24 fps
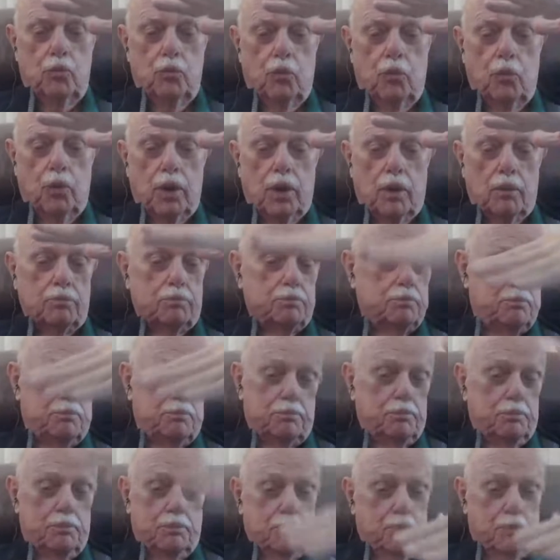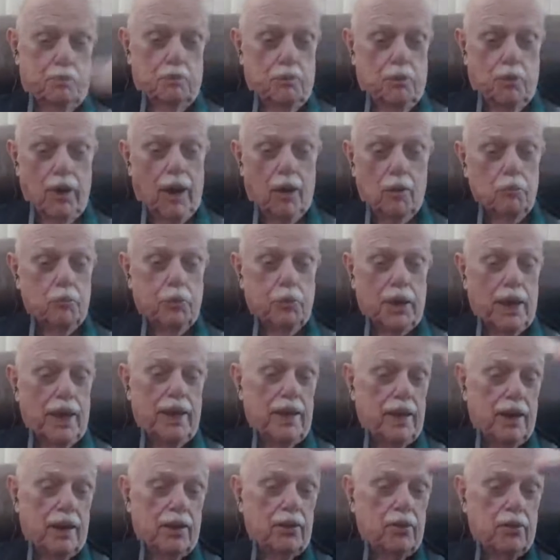would a ground
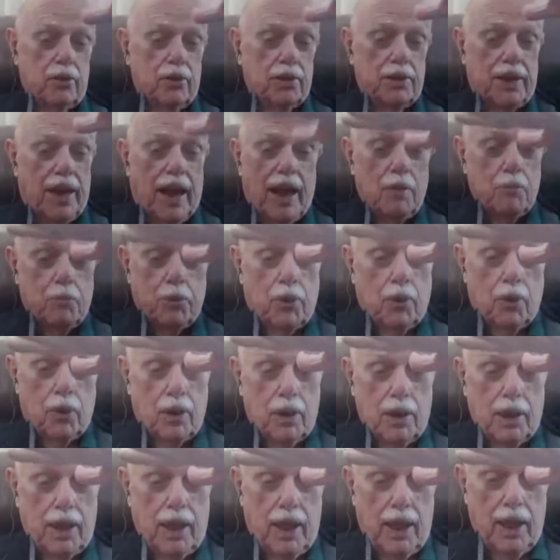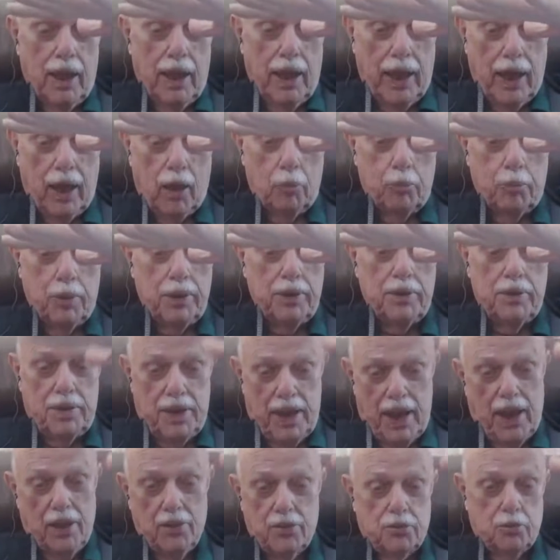plane under a dipole help it?
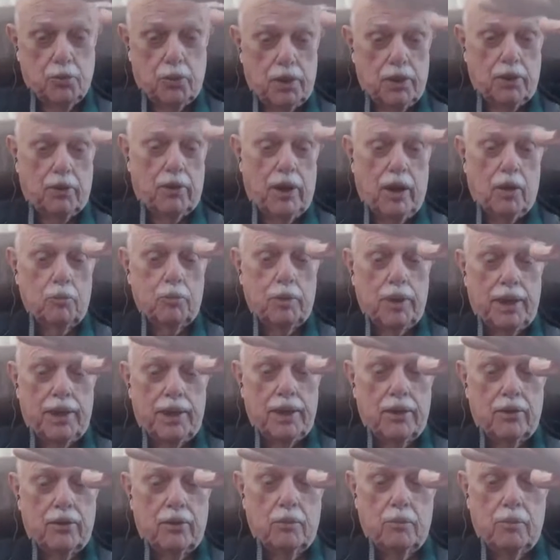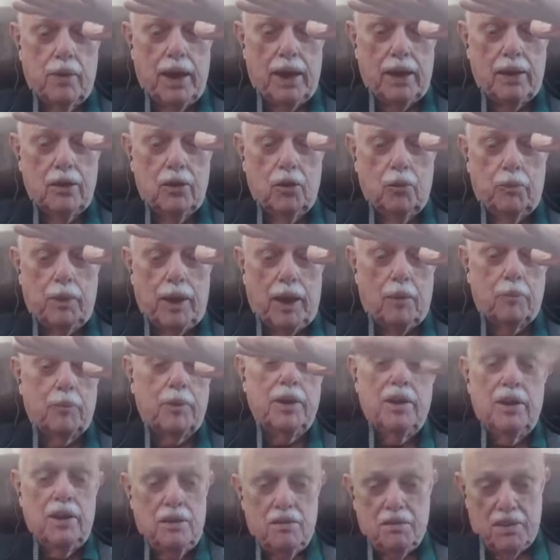Yes. Will a ground plane under a mag loop help
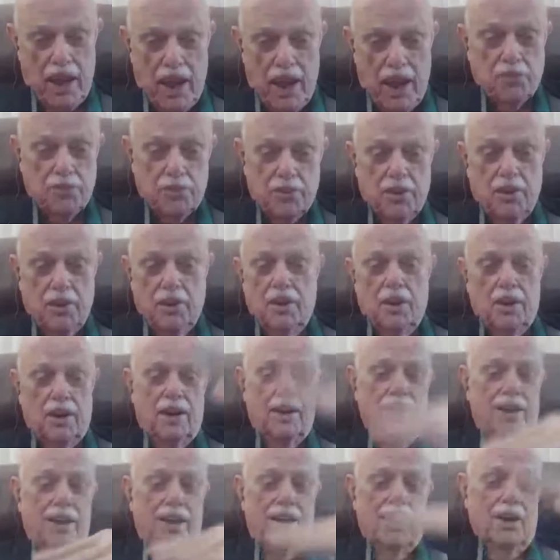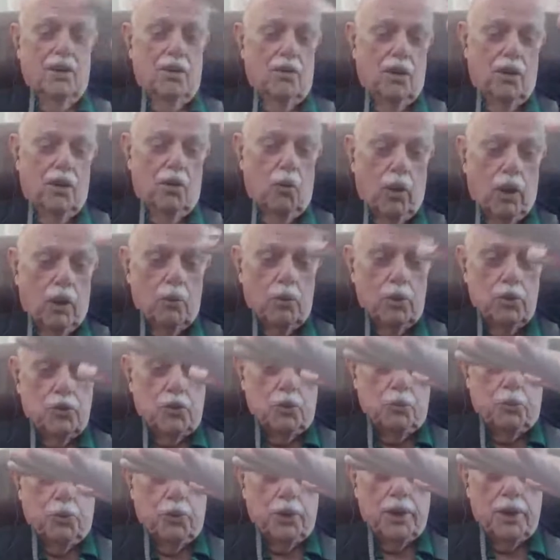it? Yes. Well, where would
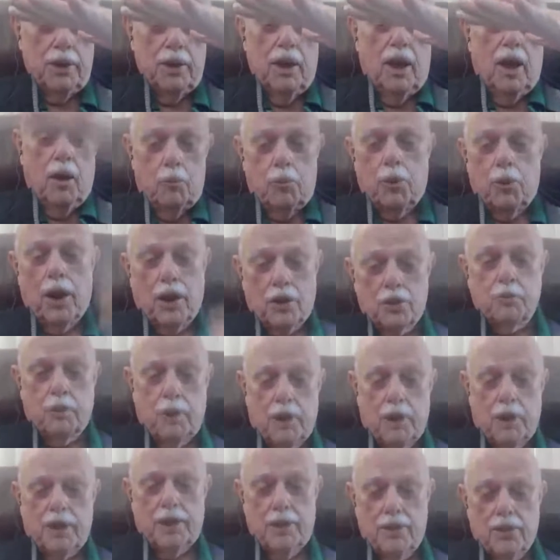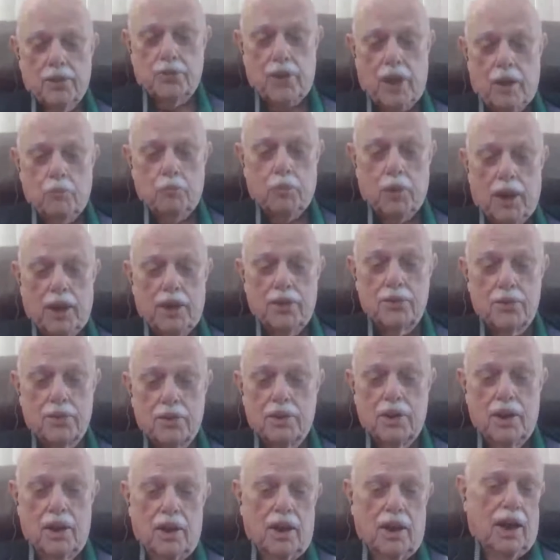you put it? Approximately in the same place.
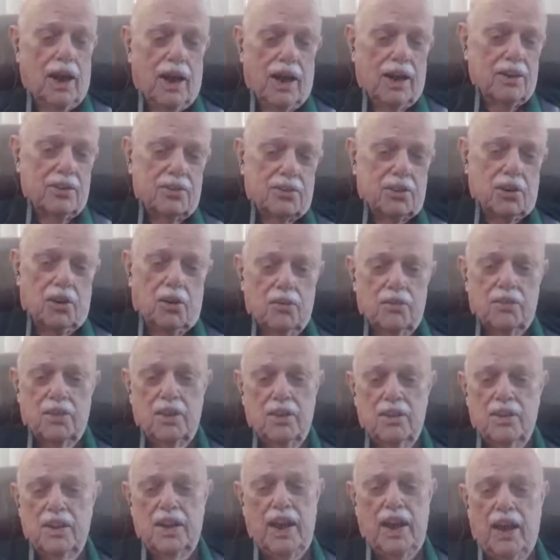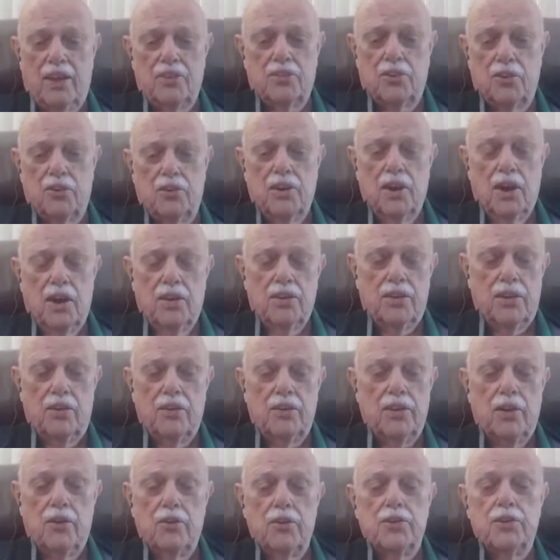So the answer,
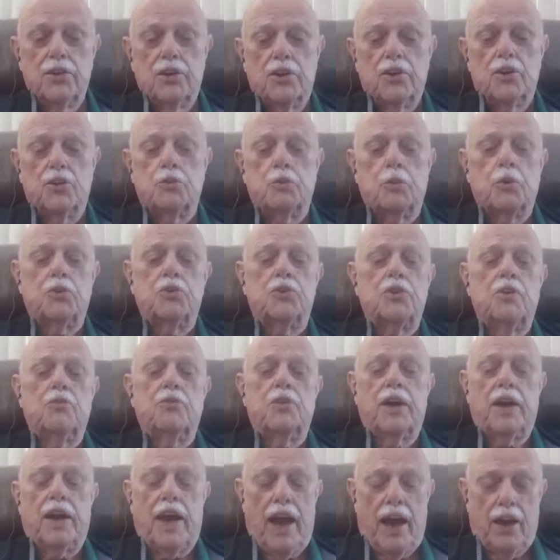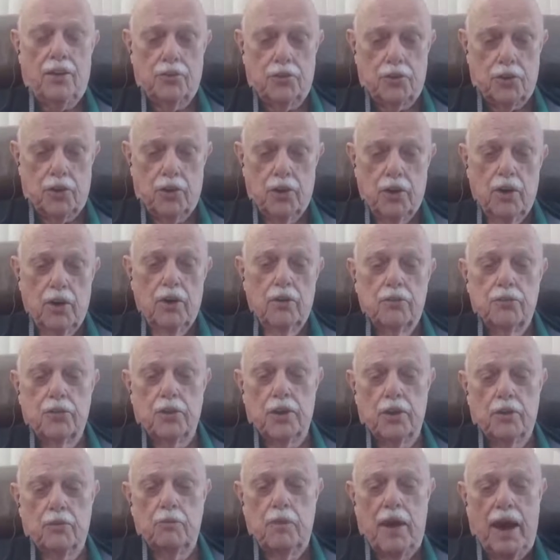there isn't a specific answer for
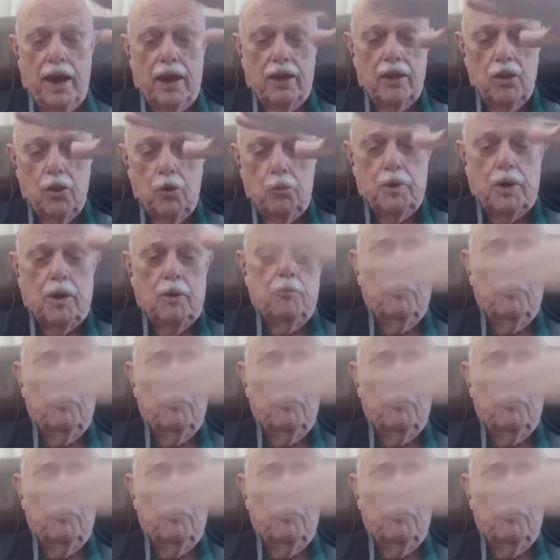the mag loop